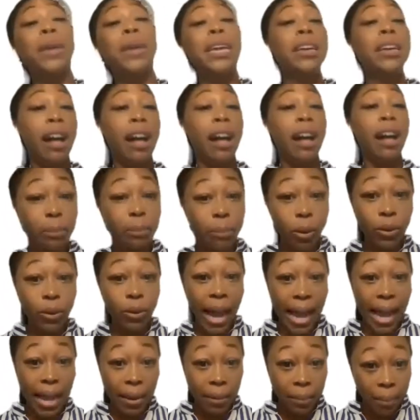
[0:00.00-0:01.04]
so be
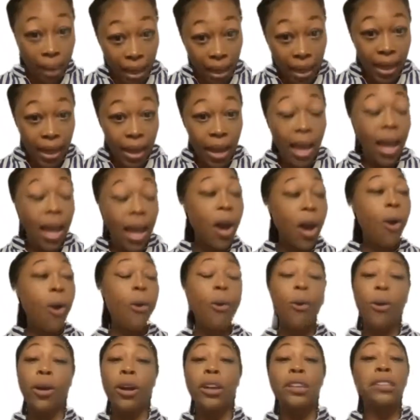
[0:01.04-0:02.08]
comfortable like me,
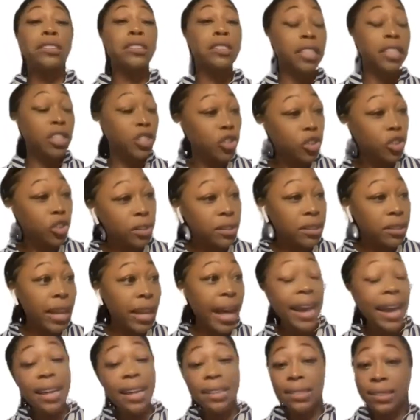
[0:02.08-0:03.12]
or since you're
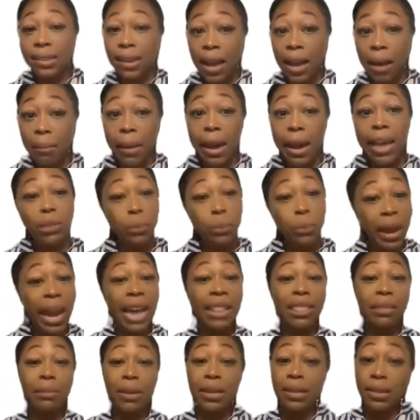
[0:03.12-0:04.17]
science and I'm math, we
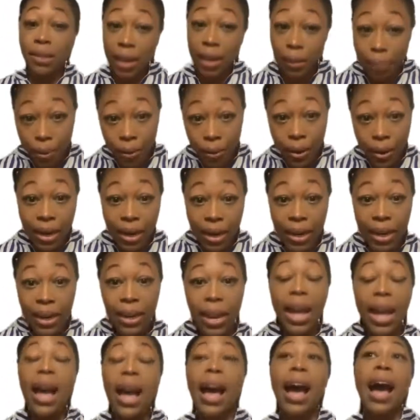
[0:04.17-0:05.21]
have to be
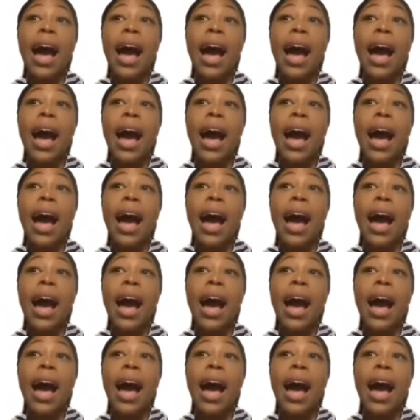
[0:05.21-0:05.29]
separated.